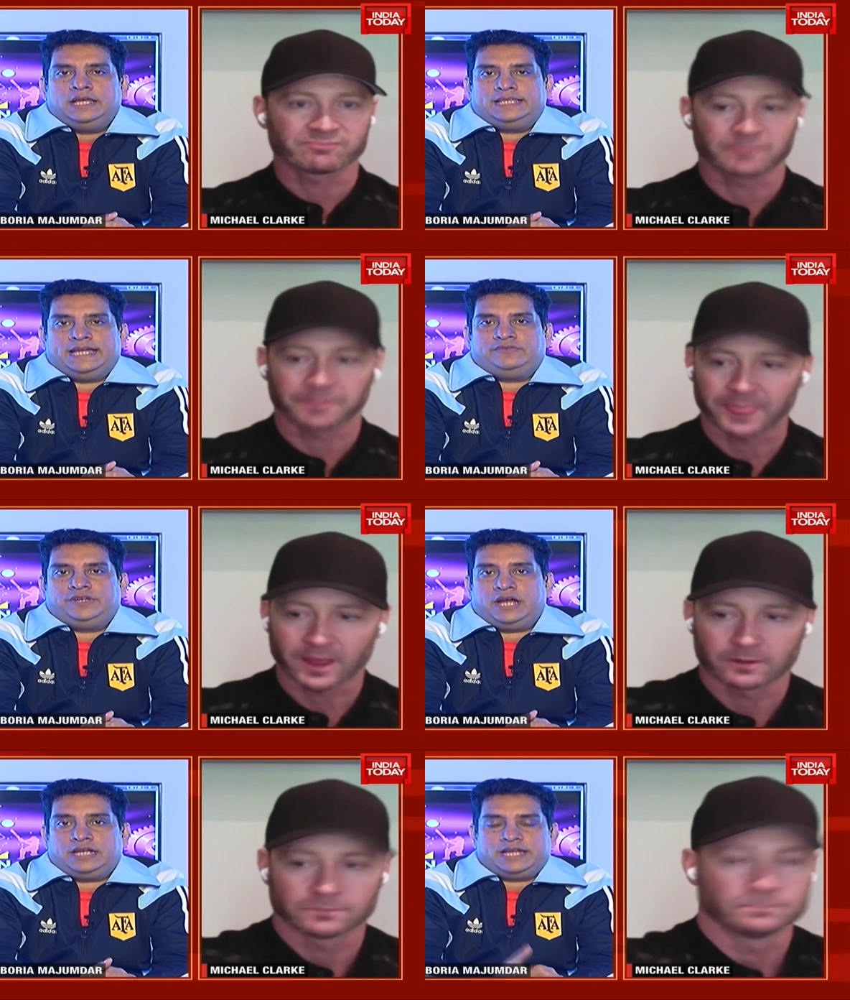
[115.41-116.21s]
Speaker 1: that
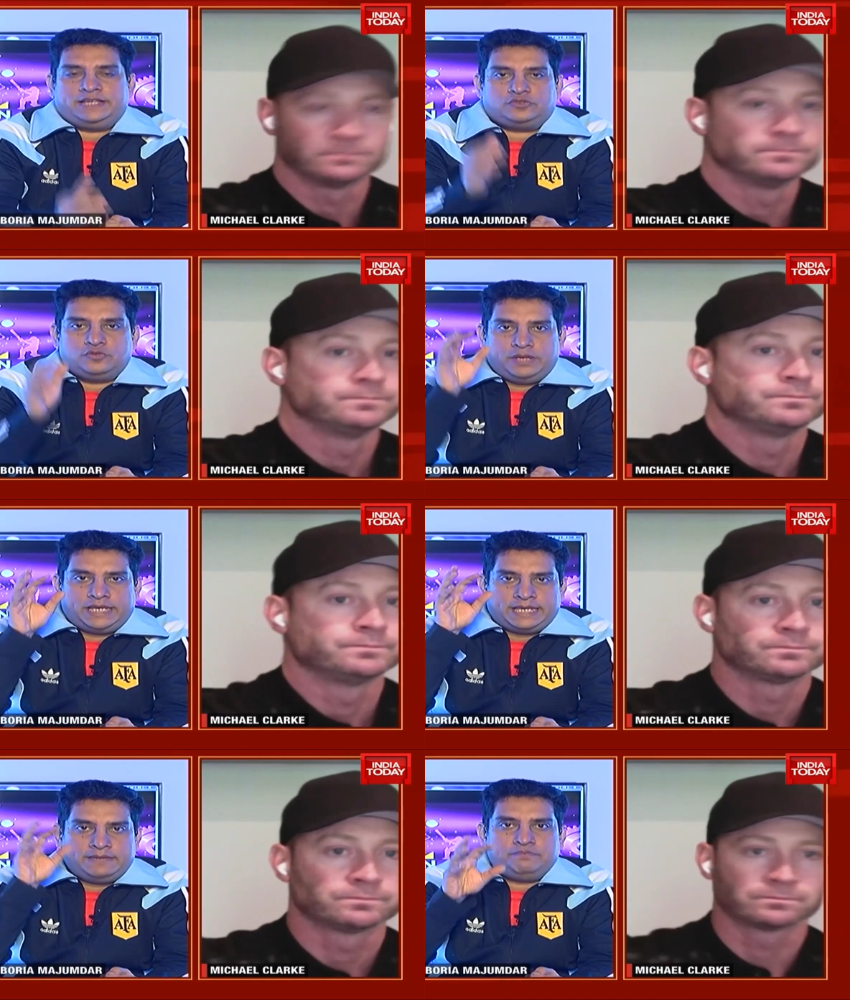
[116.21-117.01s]
Virat has to
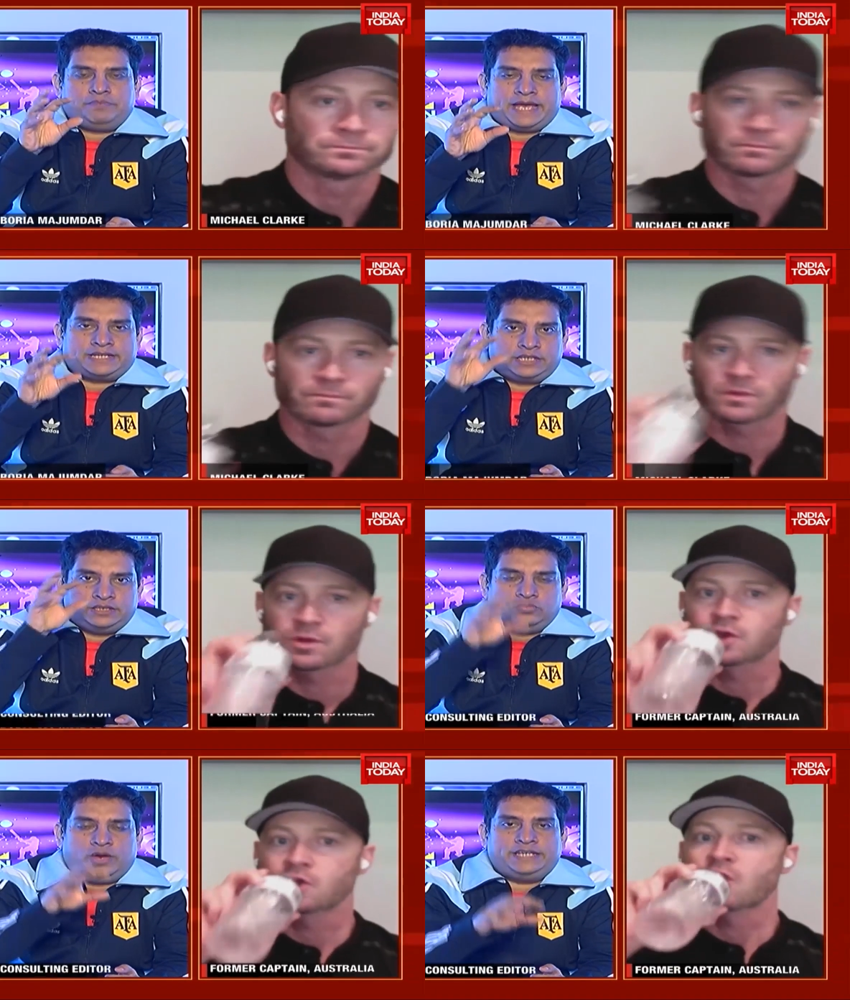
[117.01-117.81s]
make impact
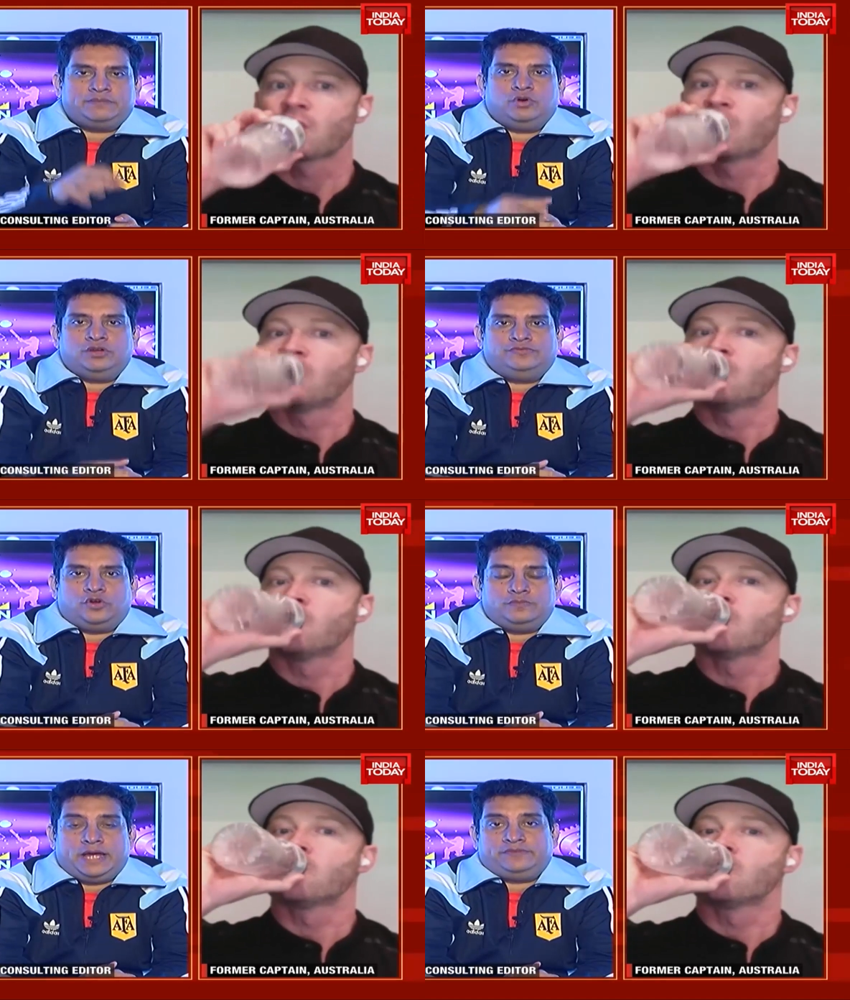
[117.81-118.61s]
in the white ball
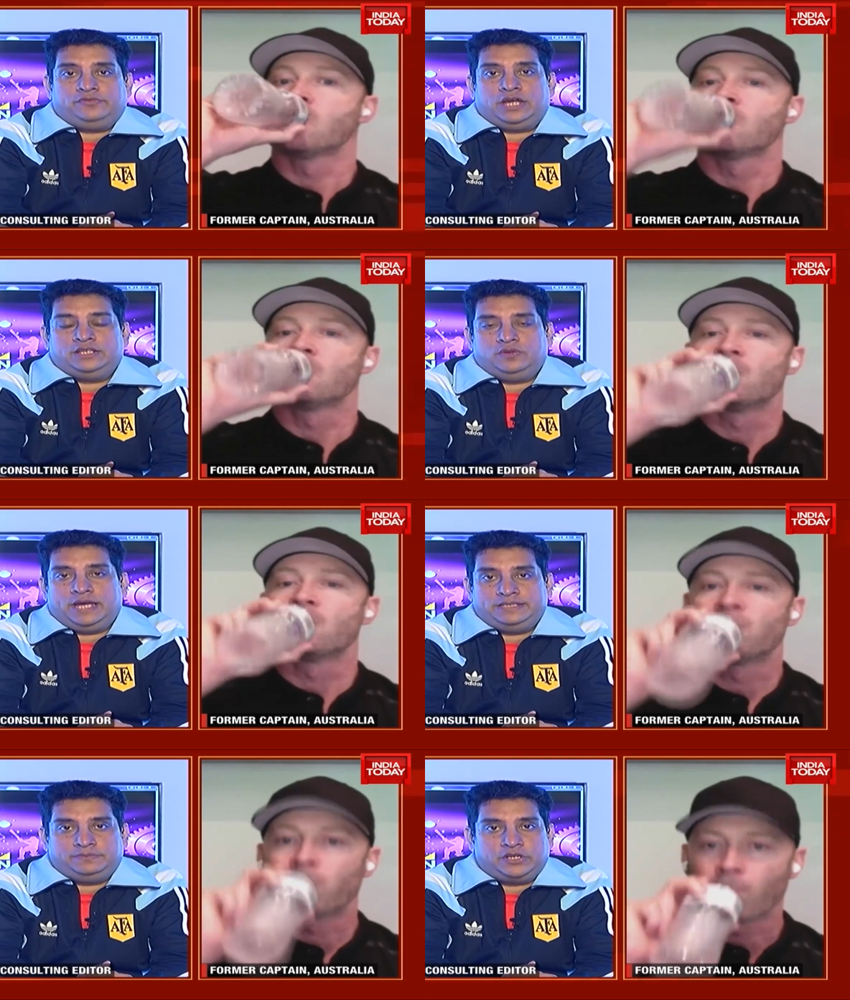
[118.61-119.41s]
format, for
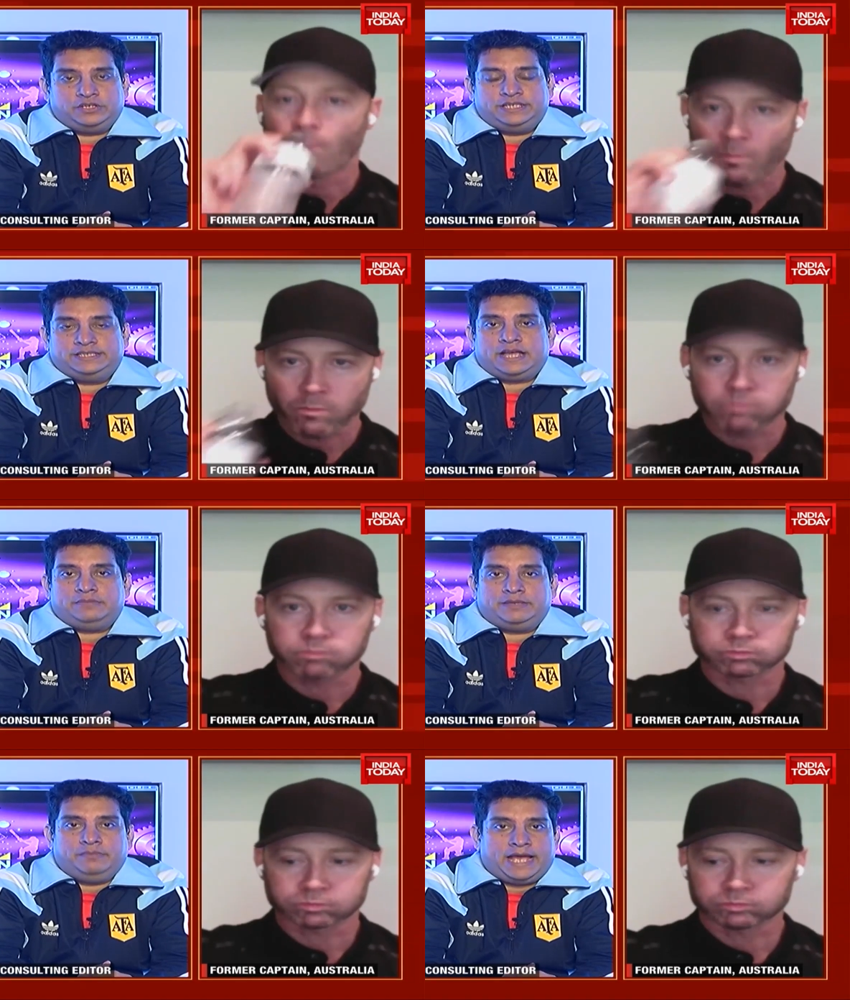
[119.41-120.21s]
otherwise, because he's
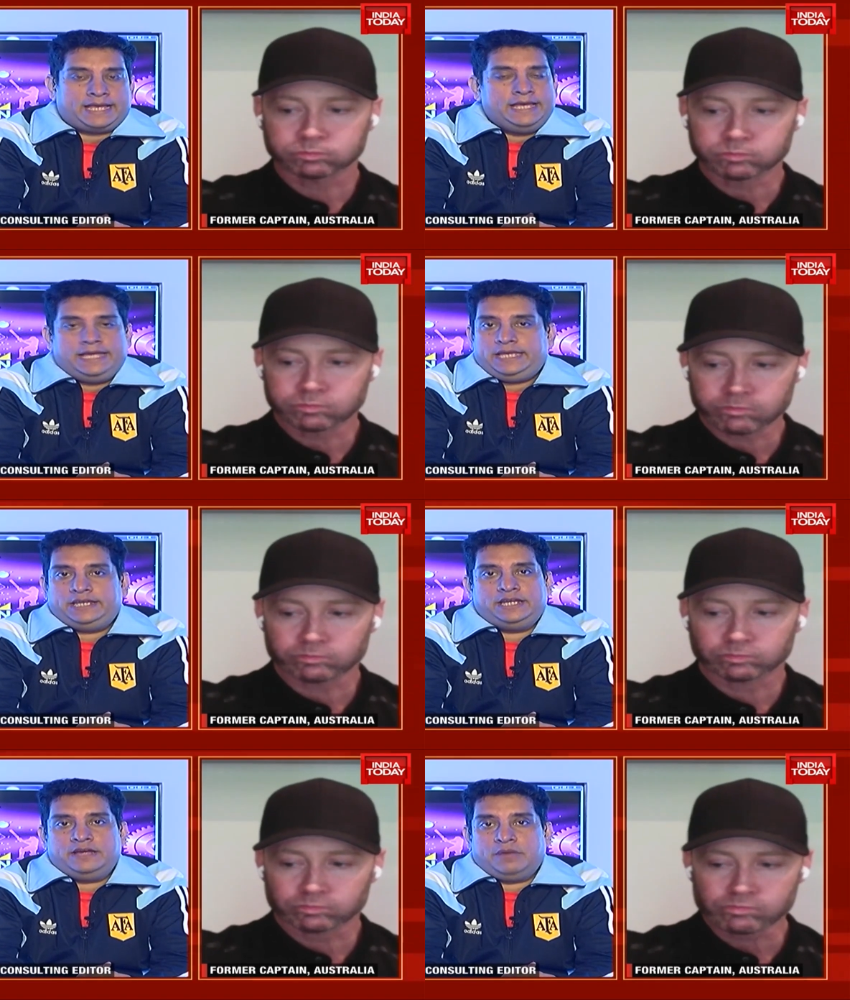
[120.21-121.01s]
coming back,
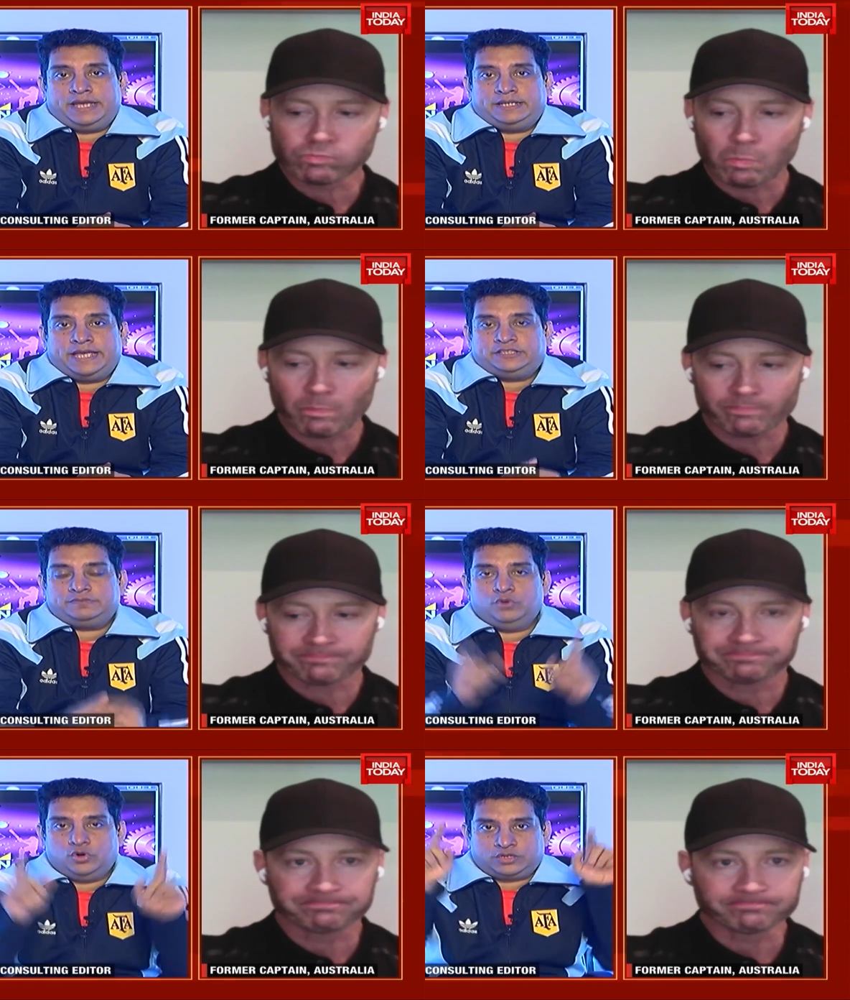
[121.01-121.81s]
India might get
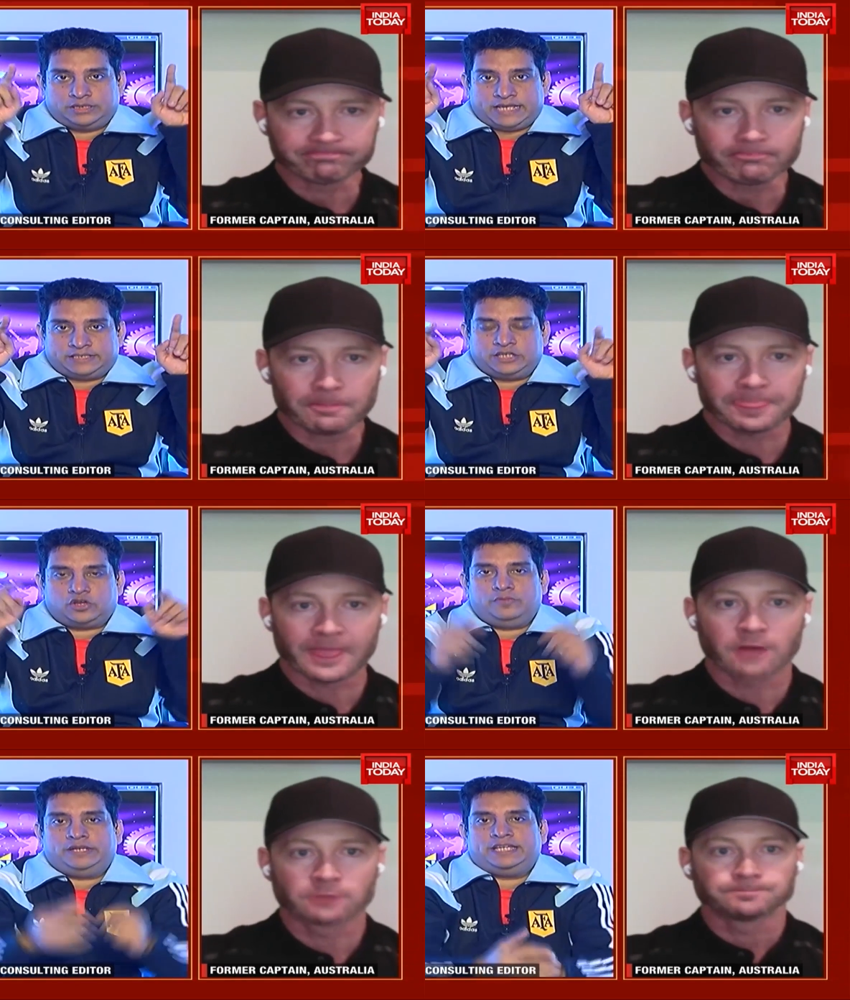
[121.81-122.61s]
smoked. That's the
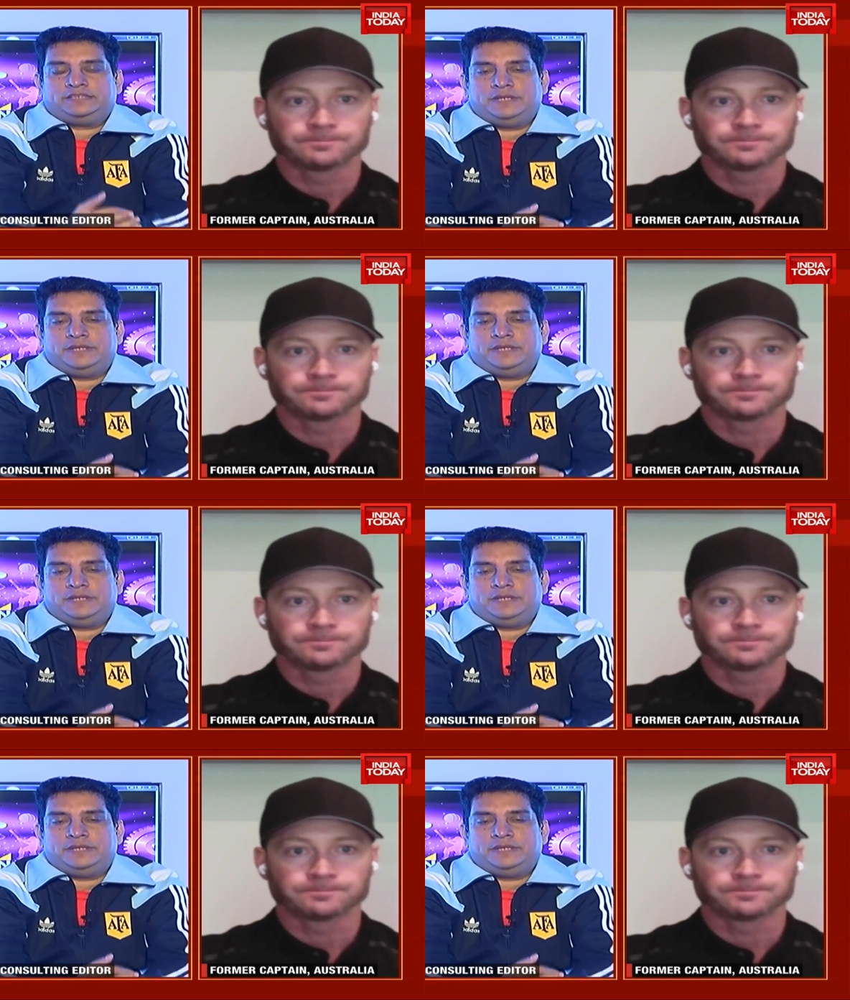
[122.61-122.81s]
comment that's